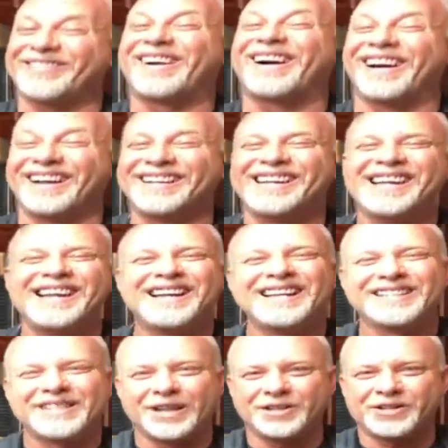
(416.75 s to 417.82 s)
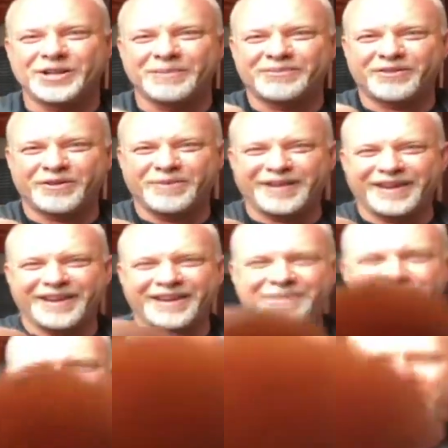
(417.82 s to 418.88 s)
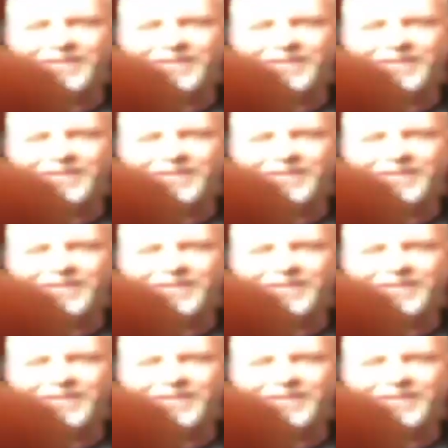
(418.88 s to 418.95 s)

Right. That's tips for the VDM.